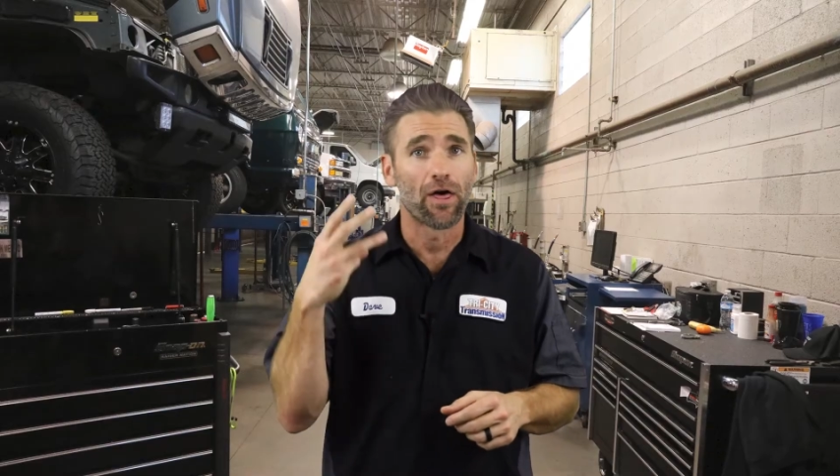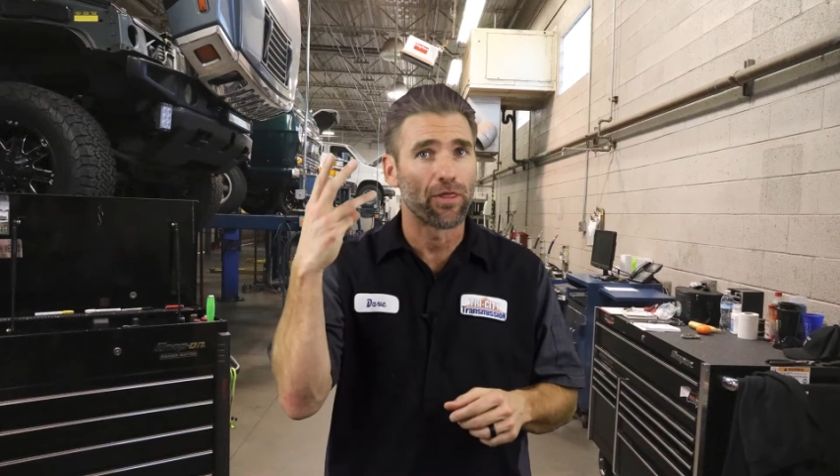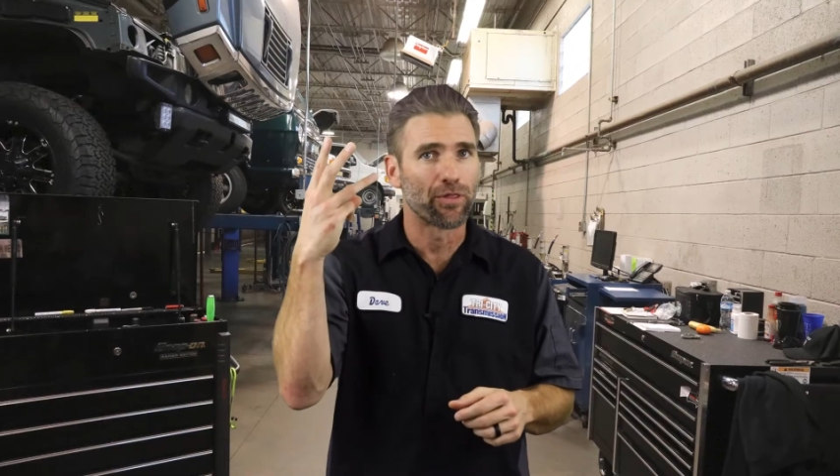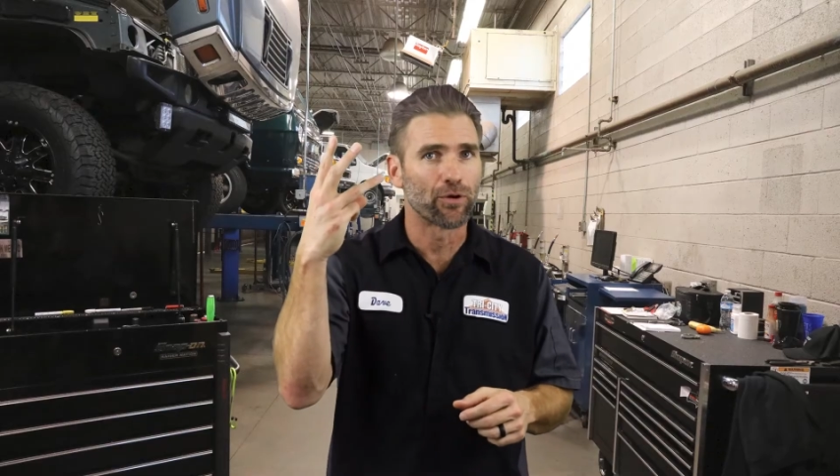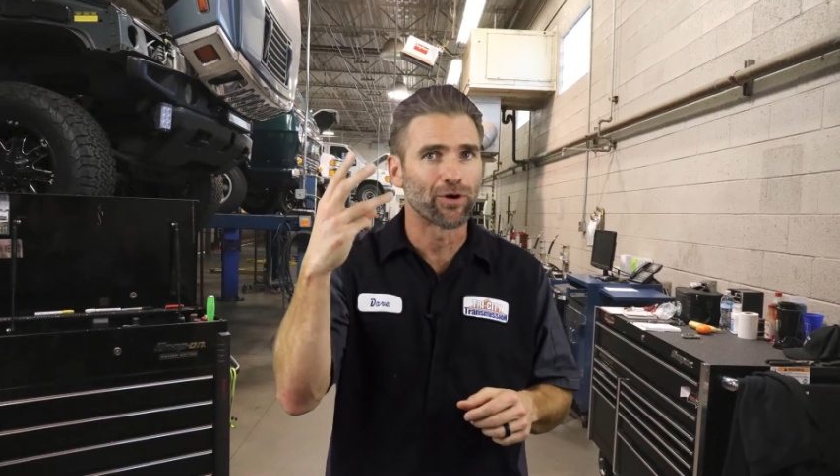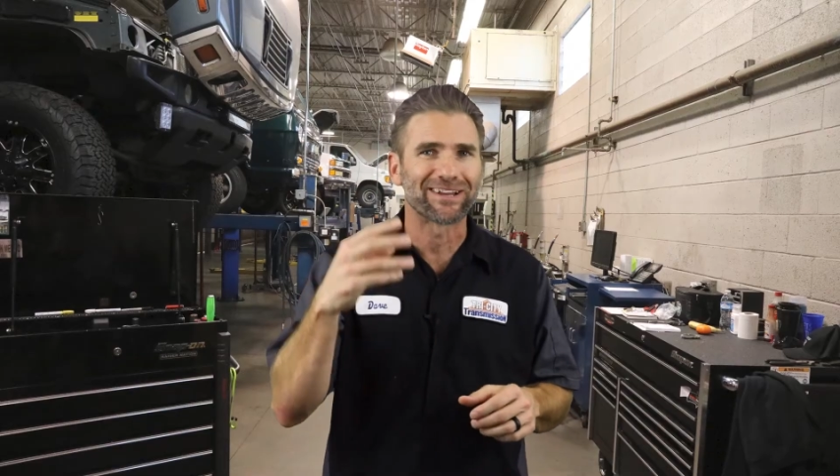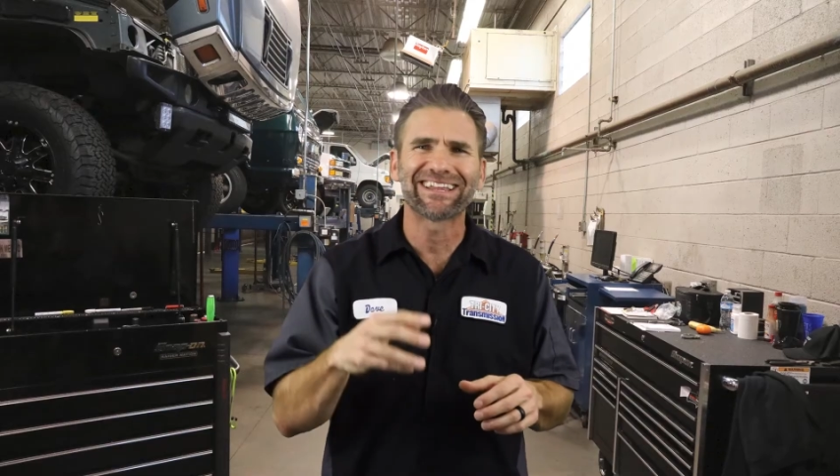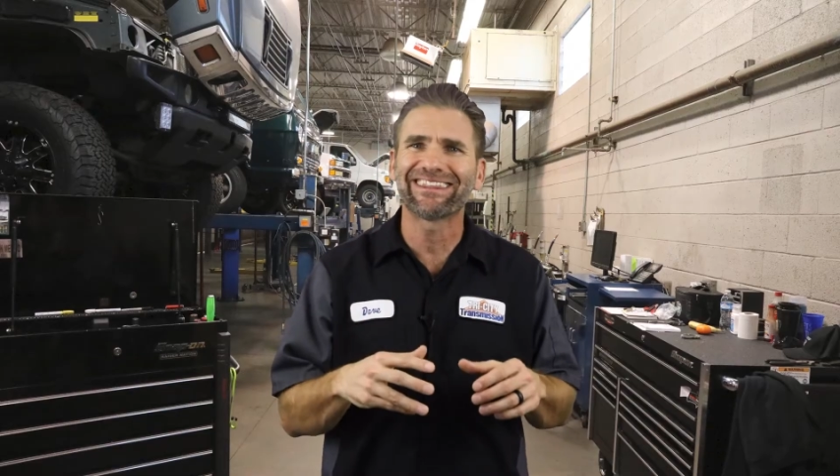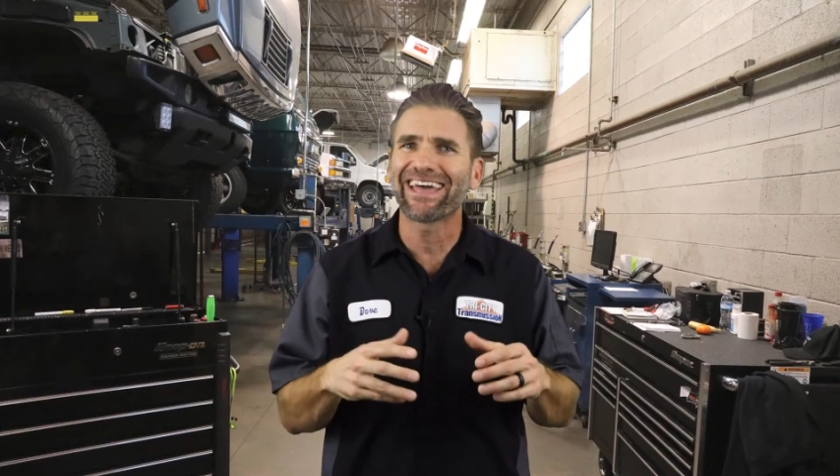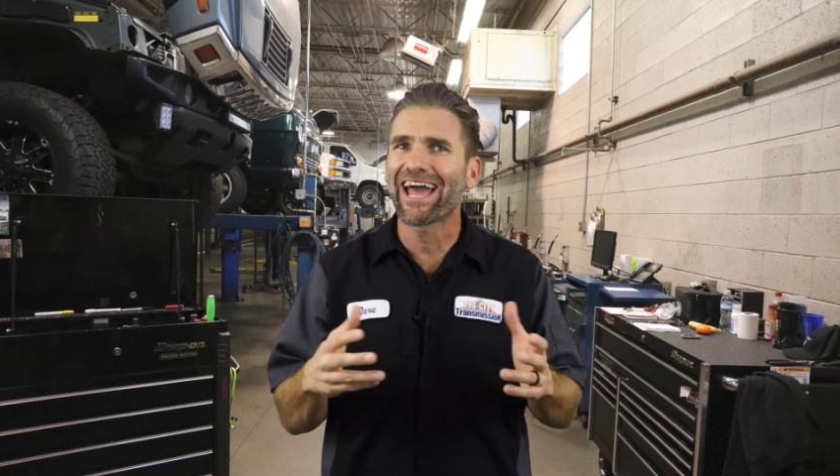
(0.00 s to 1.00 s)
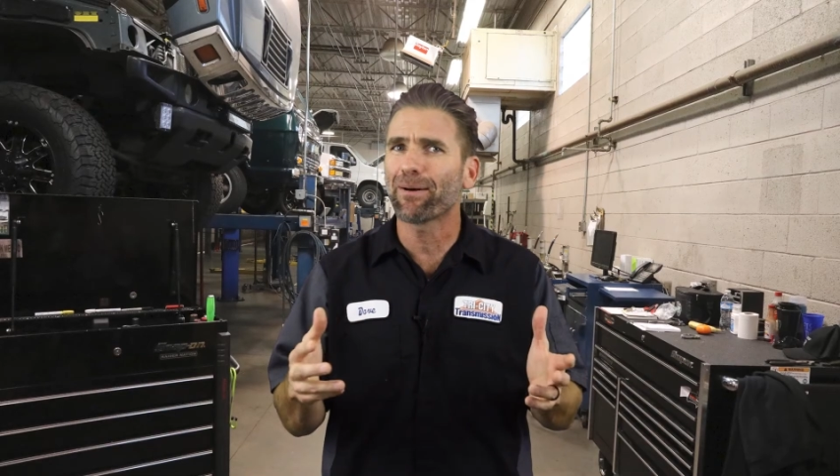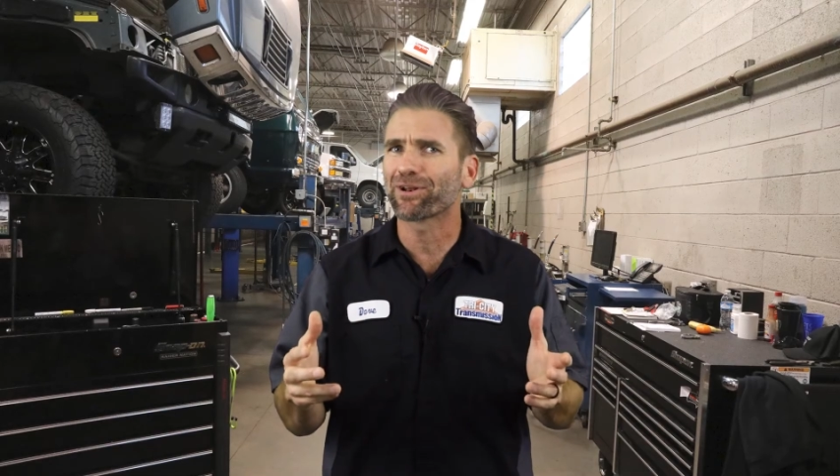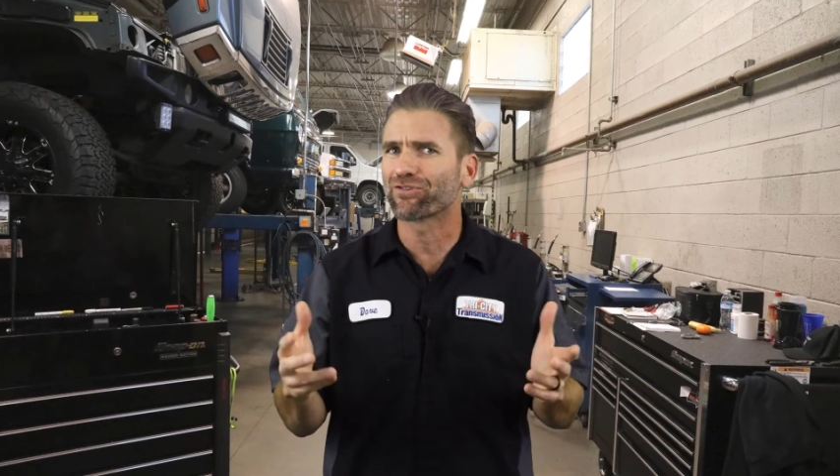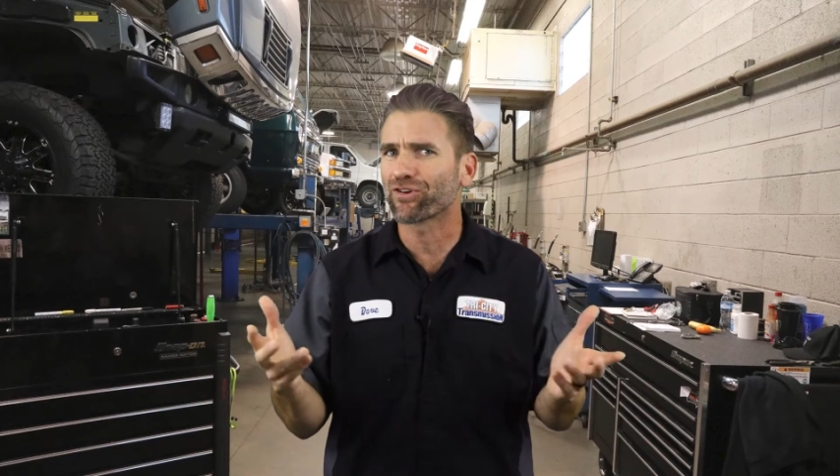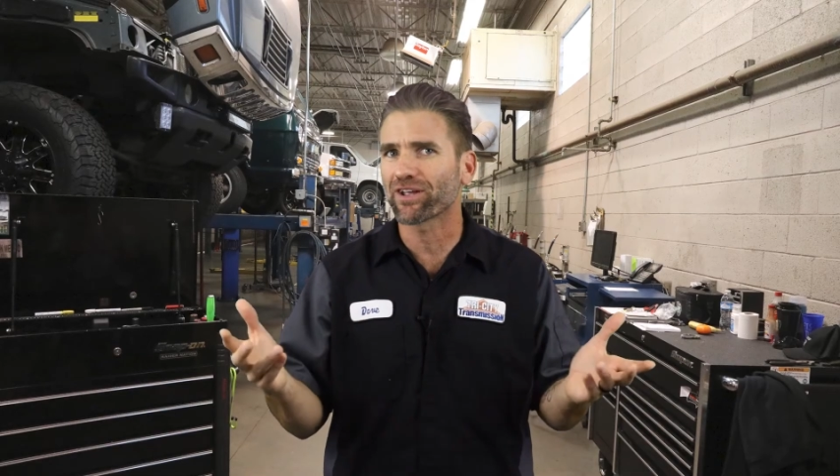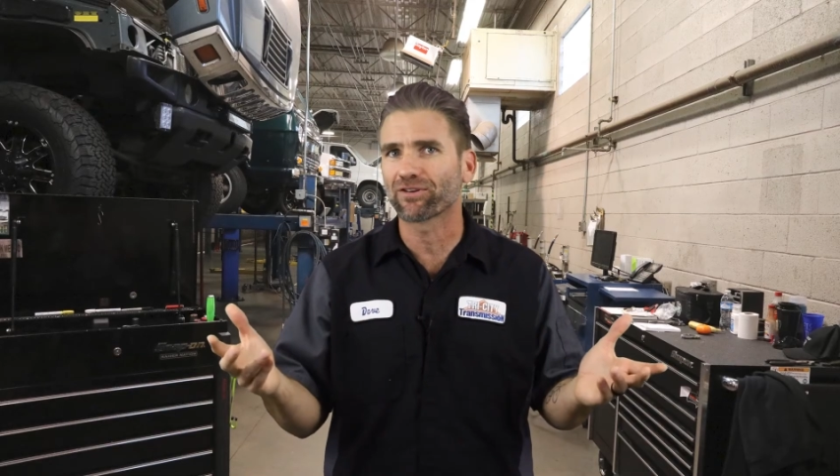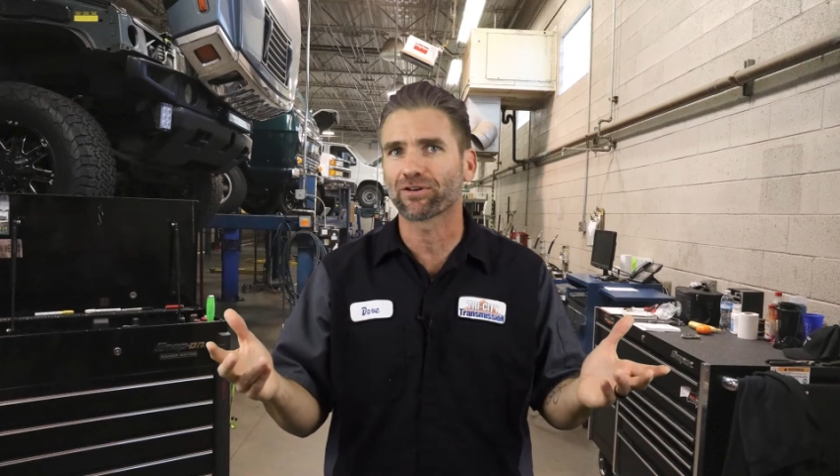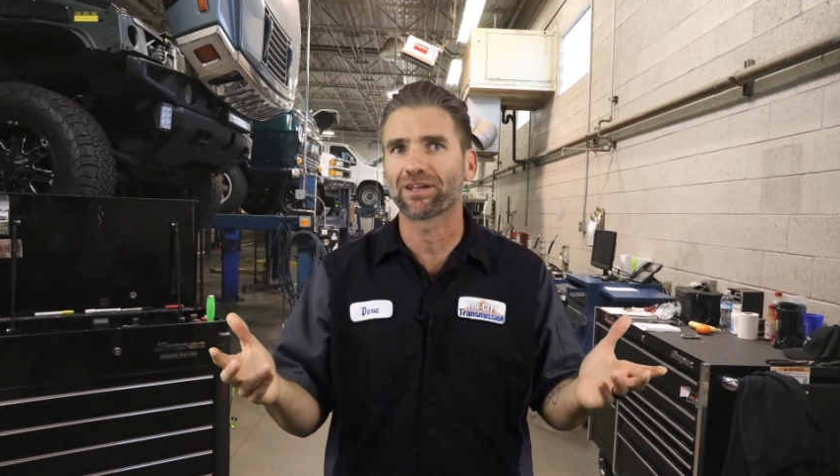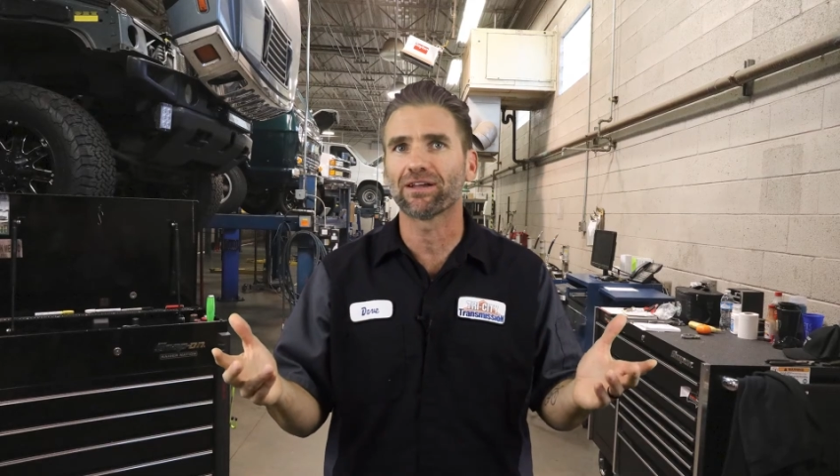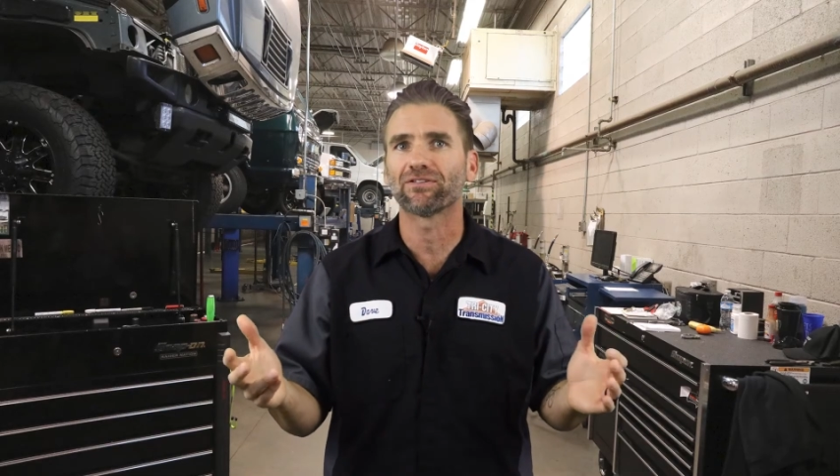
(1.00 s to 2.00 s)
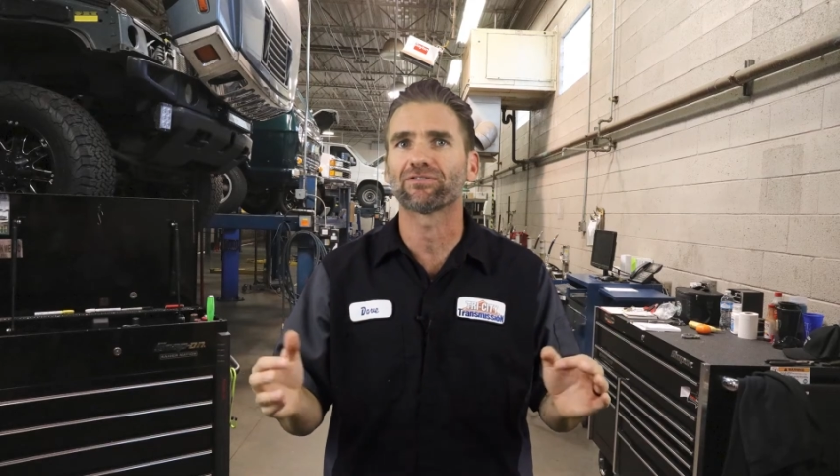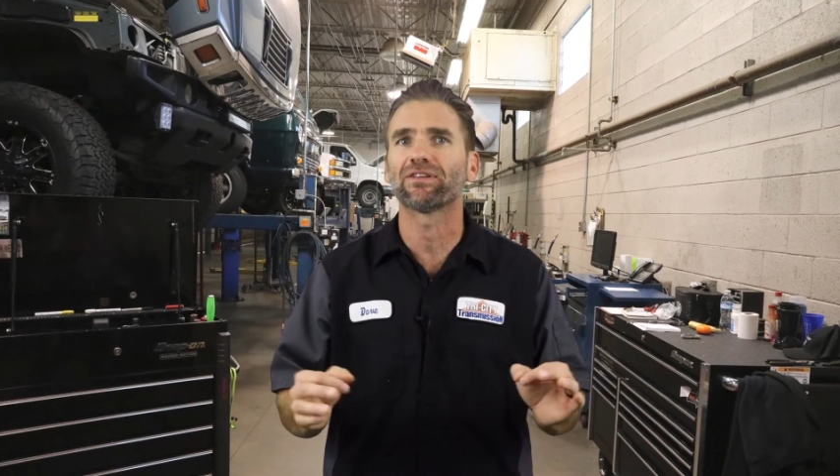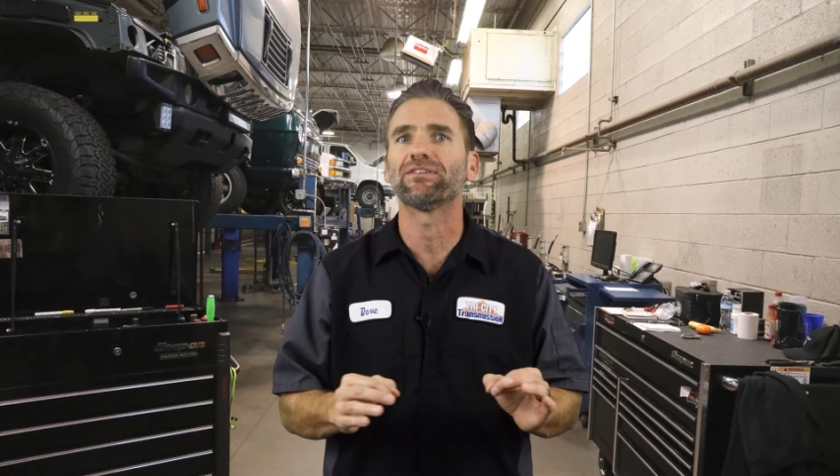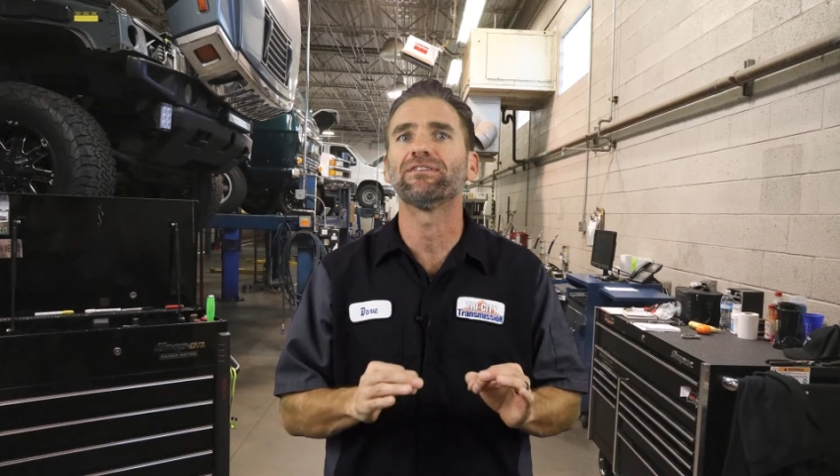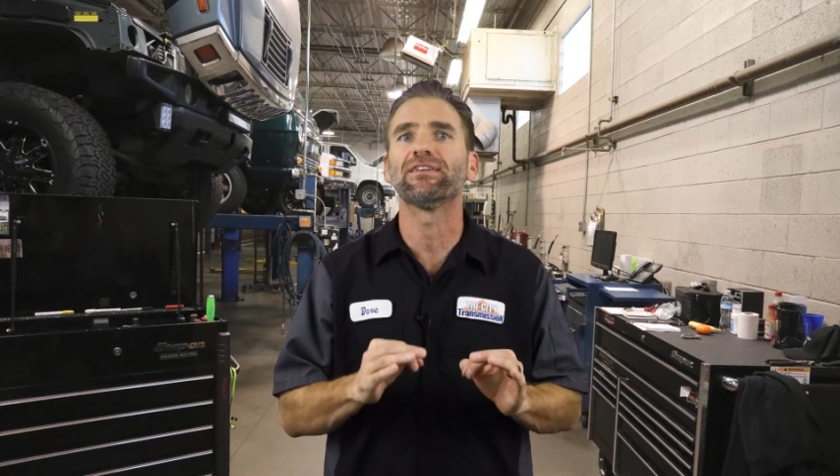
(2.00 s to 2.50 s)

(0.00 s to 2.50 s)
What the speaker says: Third, get in the habit of checking your gauges and